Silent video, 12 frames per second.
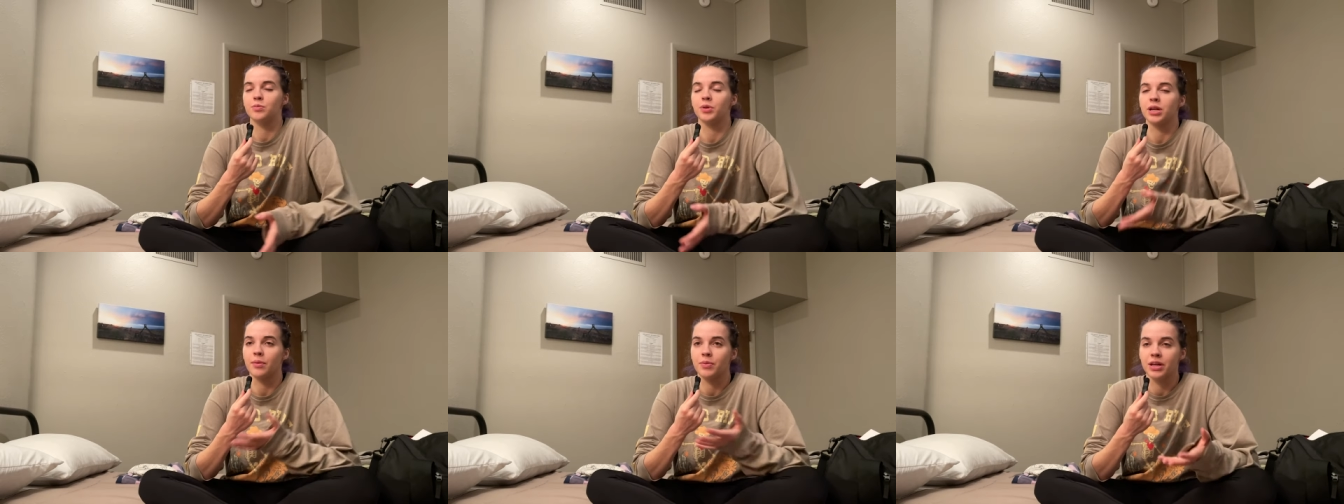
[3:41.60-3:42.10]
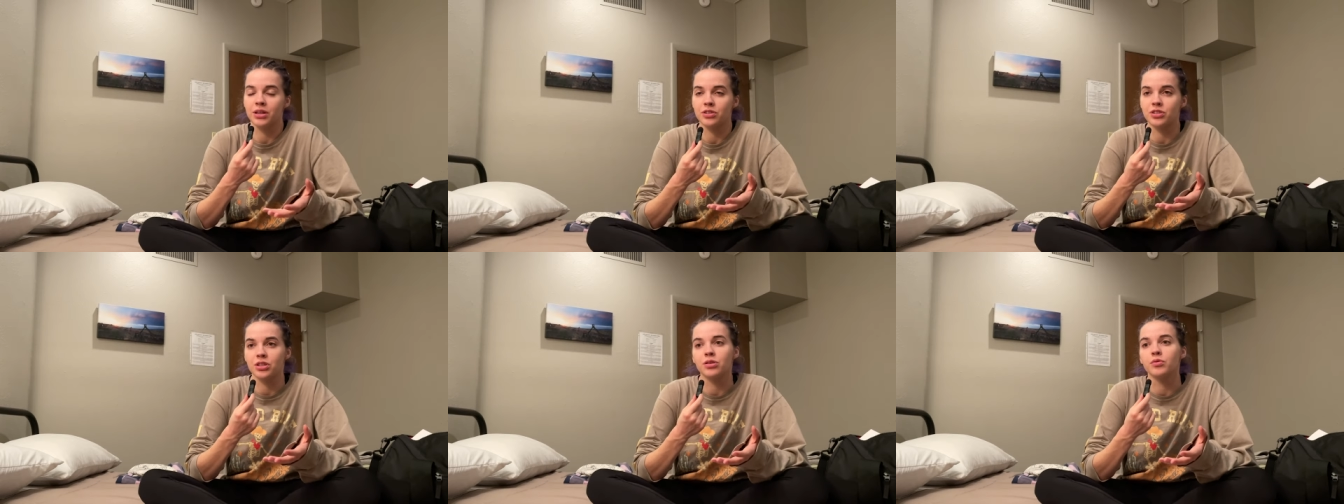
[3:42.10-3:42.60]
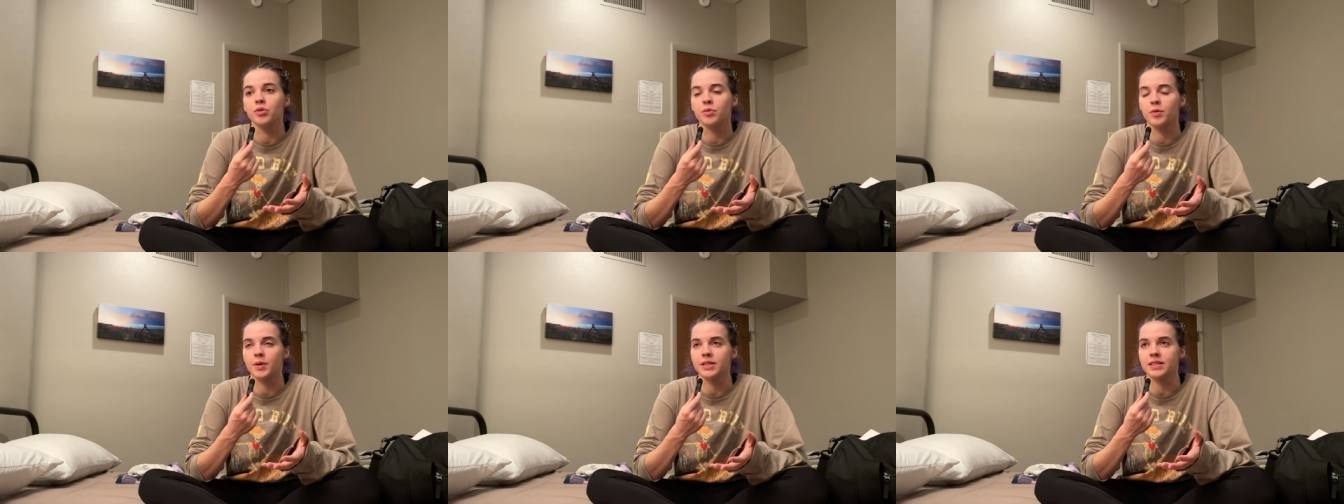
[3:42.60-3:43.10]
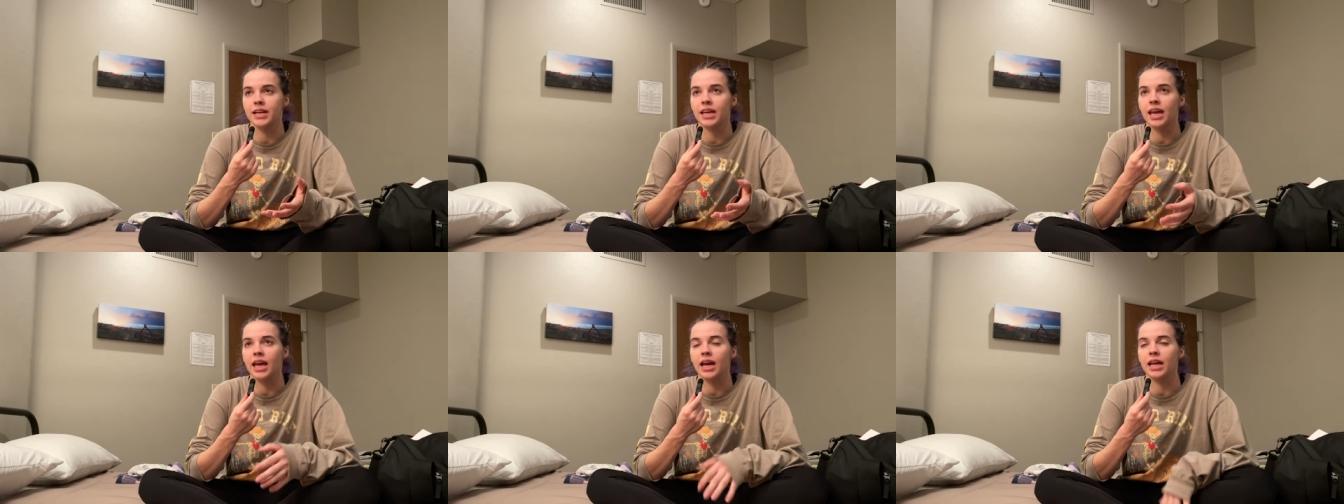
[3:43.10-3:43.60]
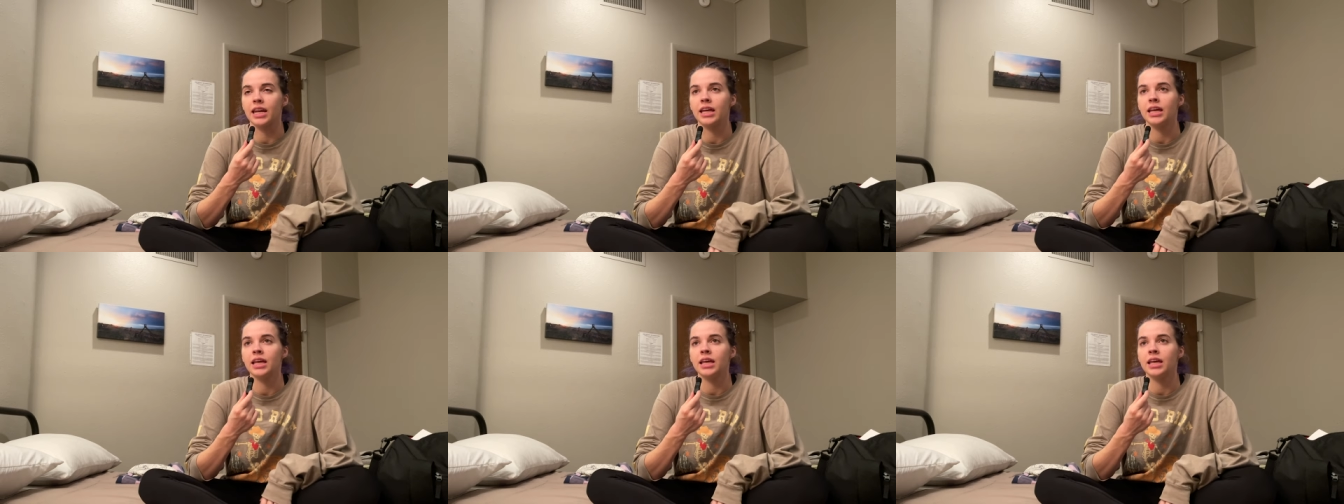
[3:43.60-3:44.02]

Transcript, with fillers: to bring up the energy in the room the best I can.